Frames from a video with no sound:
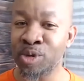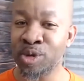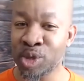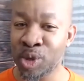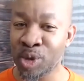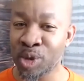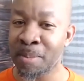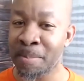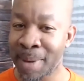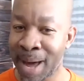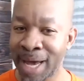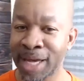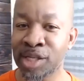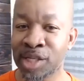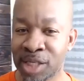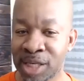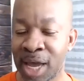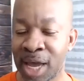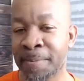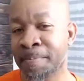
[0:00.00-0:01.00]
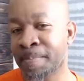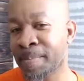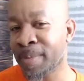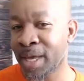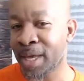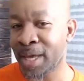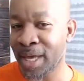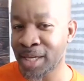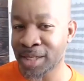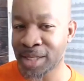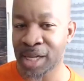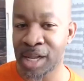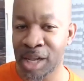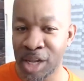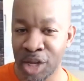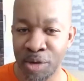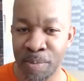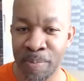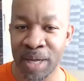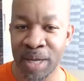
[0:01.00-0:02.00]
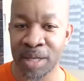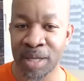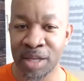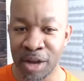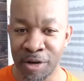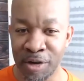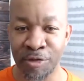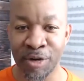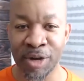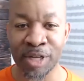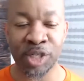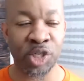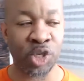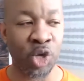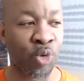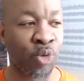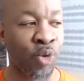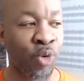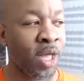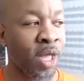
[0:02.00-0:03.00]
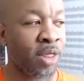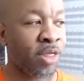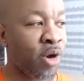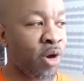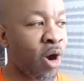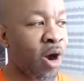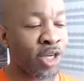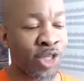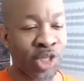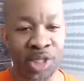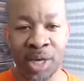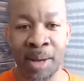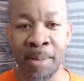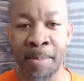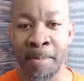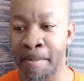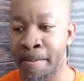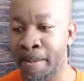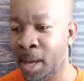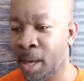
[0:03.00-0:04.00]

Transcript: So the mindset is a little bit different. So there's some